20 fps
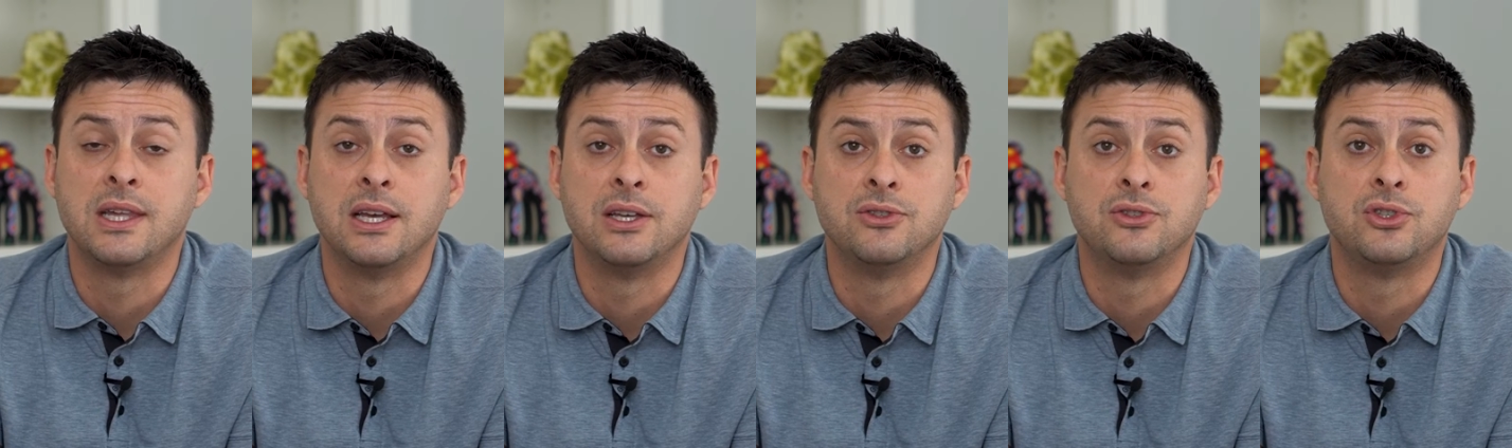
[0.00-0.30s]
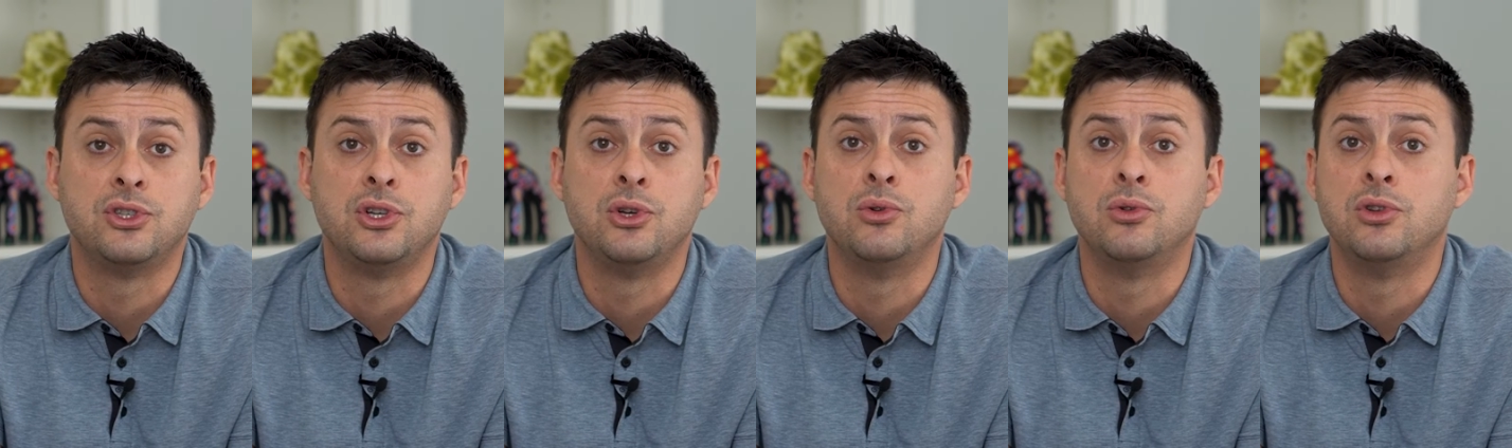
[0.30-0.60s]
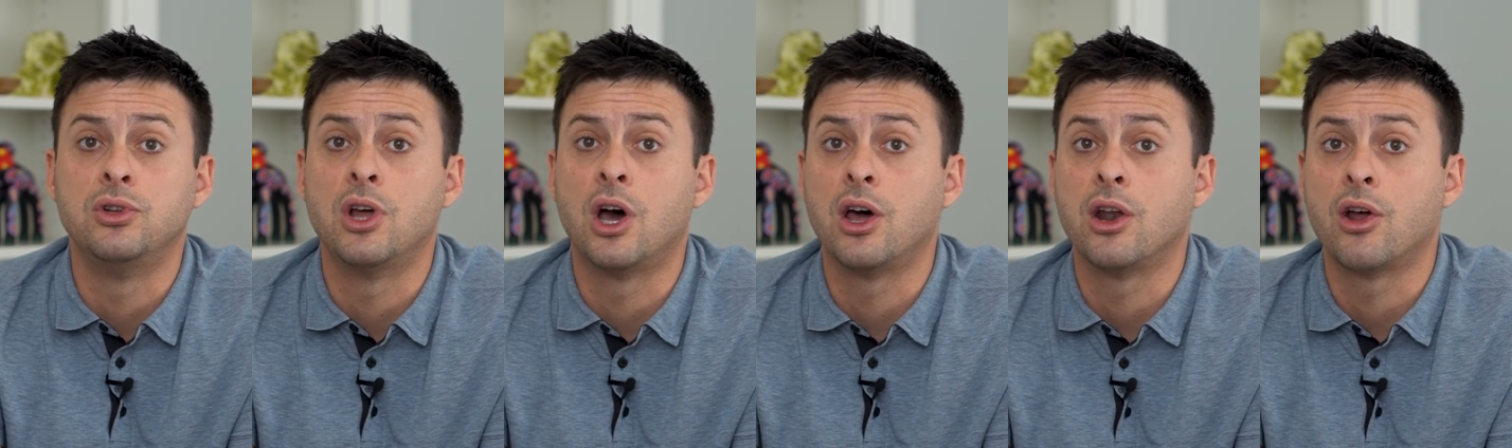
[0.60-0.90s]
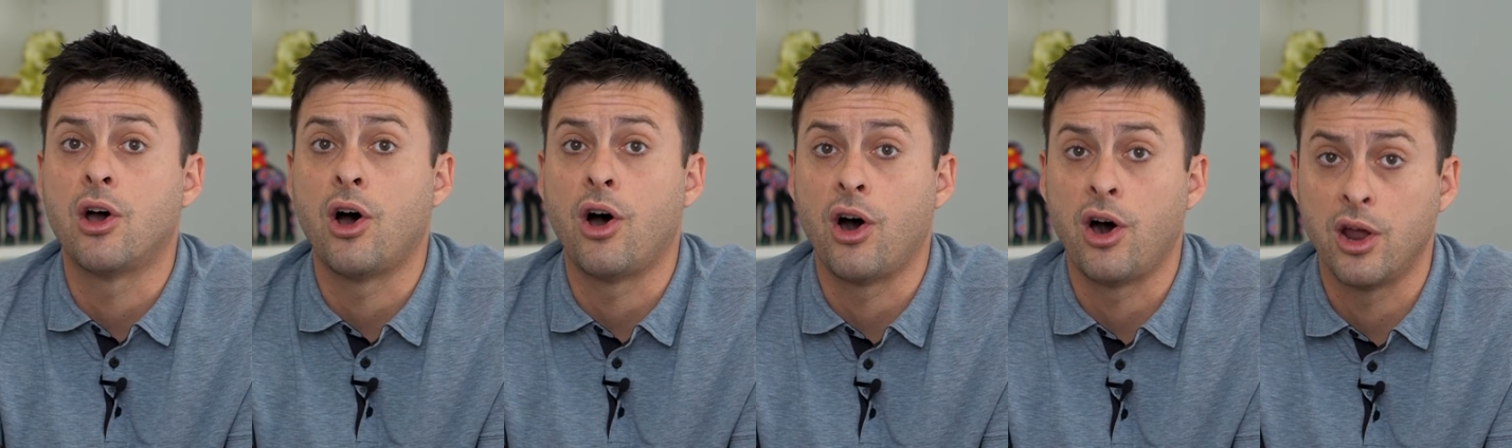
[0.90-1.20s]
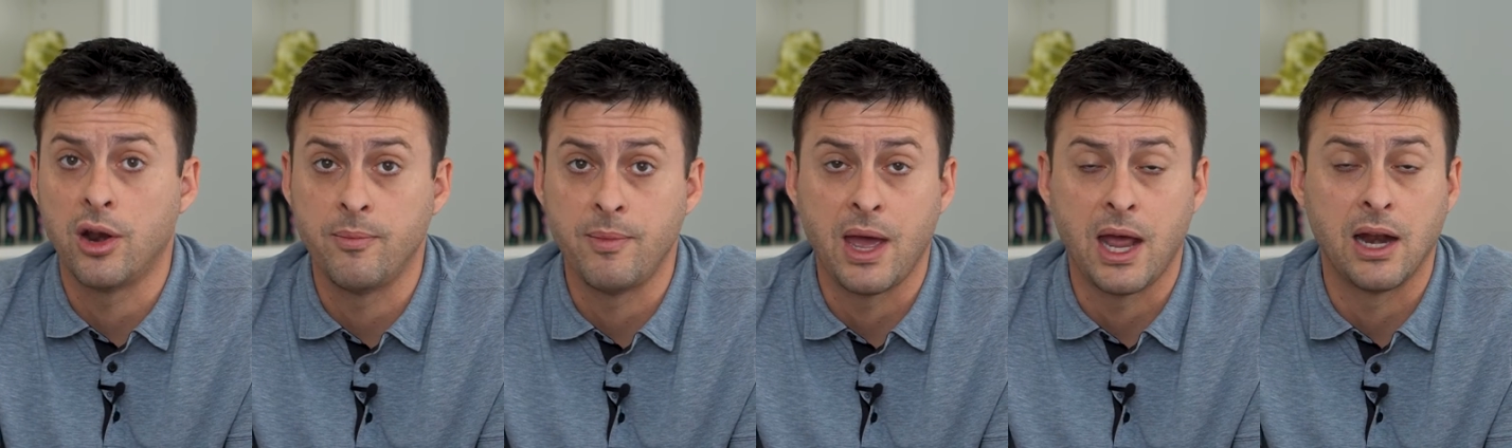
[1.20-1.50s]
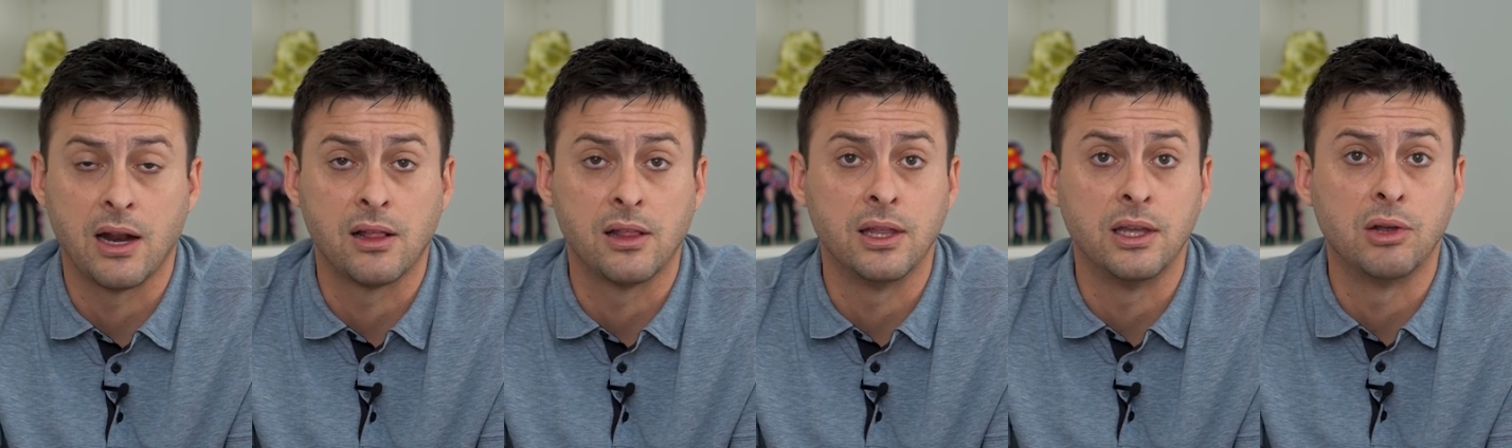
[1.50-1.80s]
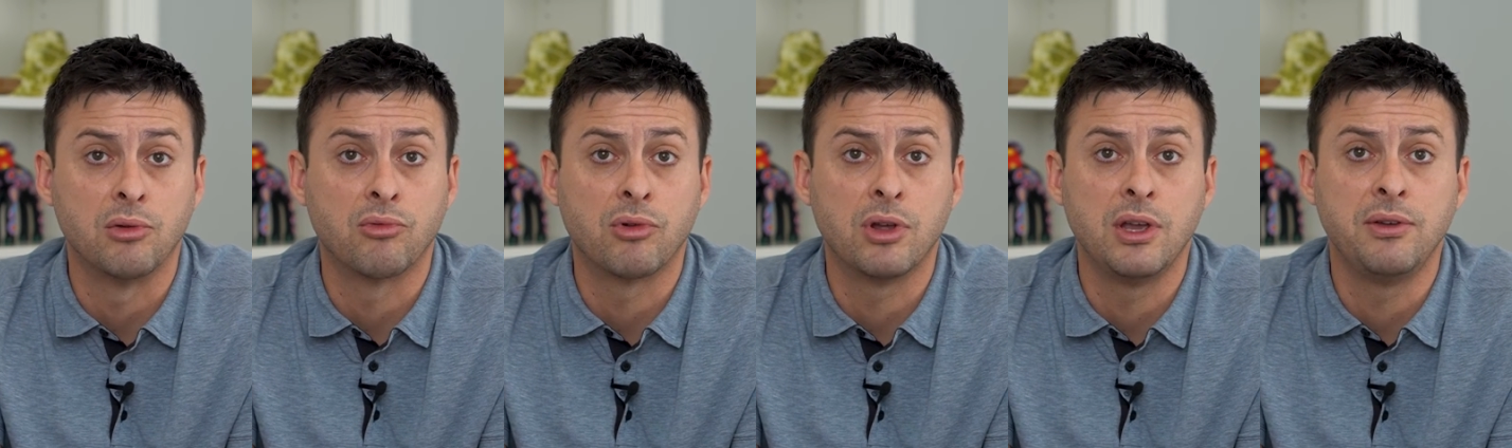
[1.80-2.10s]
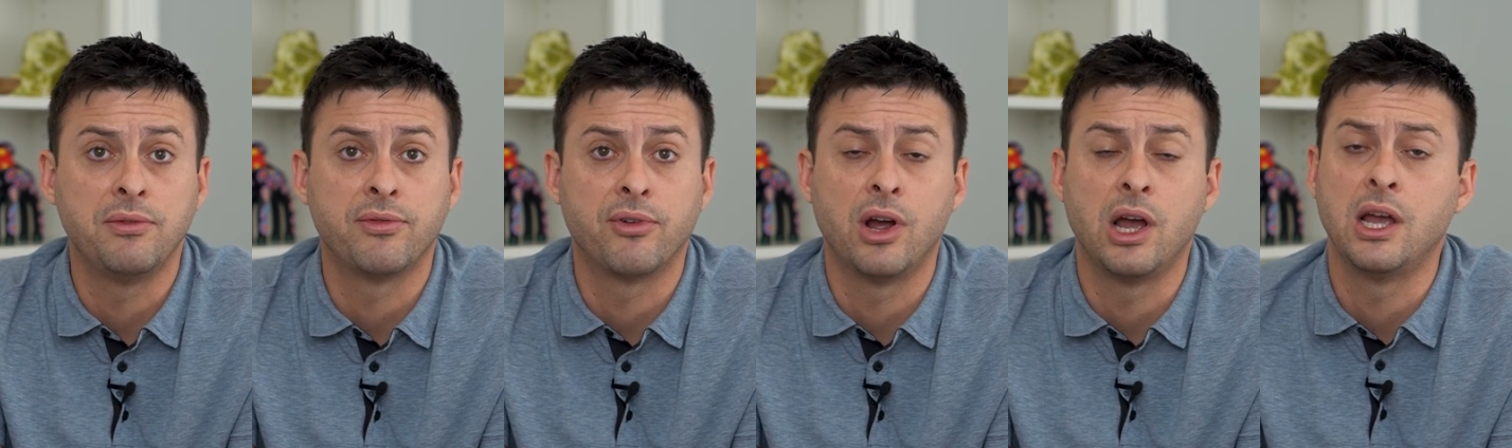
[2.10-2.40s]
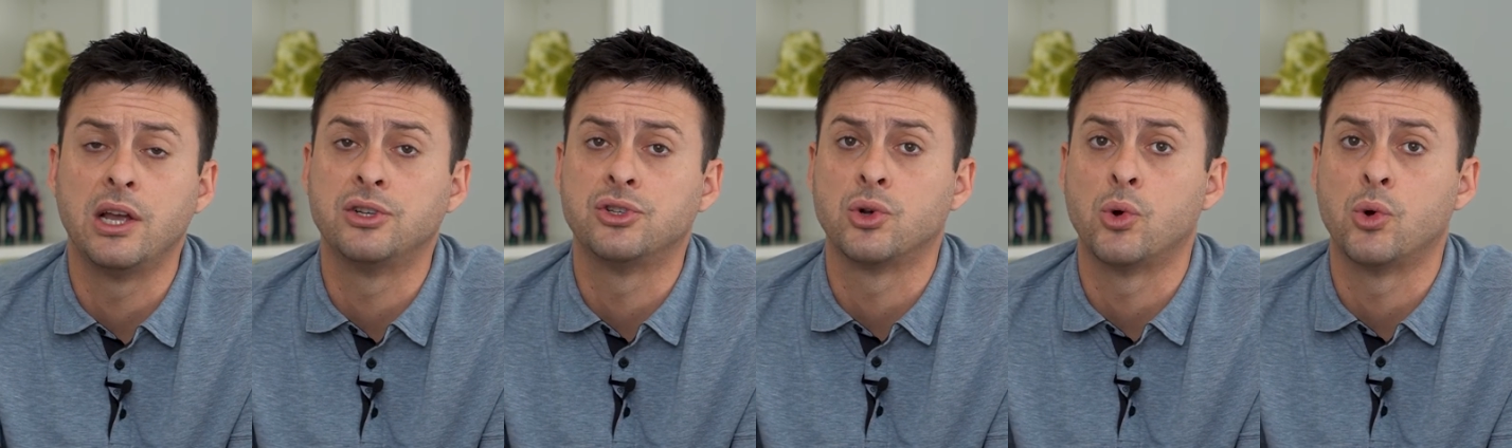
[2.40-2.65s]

things to not automatically refresh